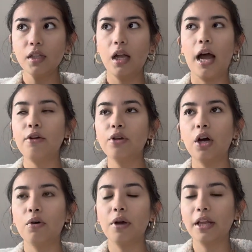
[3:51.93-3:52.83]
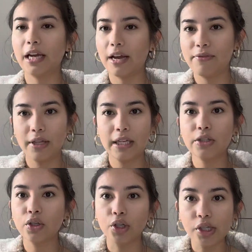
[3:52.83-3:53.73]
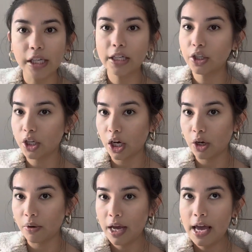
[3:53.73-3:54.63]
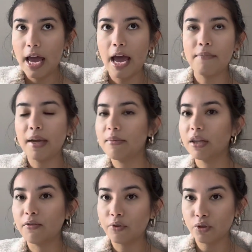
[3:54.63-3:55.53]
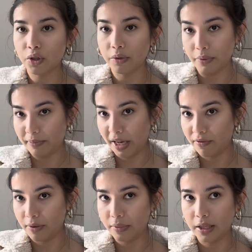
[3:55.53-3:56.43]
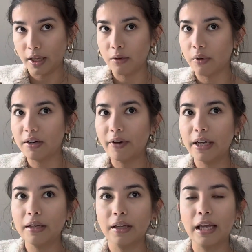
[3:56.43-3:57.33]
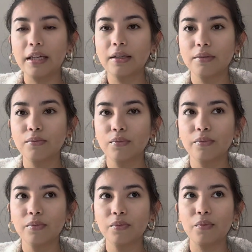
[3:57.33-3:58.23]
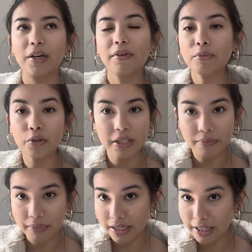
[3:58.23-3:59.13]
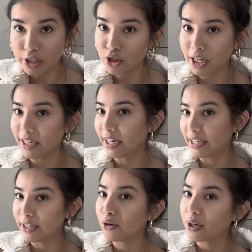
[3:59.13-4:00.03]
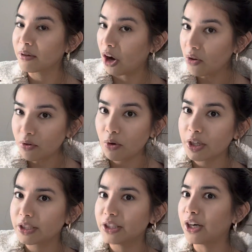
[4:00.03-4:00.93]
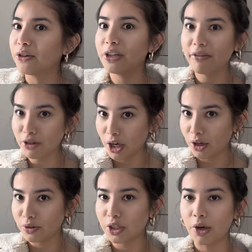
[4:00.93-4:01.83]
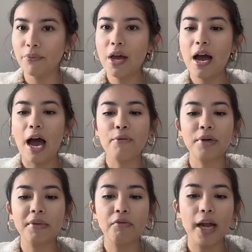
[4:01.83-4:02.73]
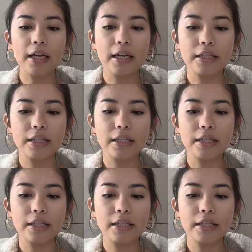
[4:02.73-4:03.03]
I don't know, like I feel like it's a good thing to know, and maybe in the future it would benefit me. Like what if I'm doing some business shit and I need to go on a golf course? You know, you never know. So I want to be ready.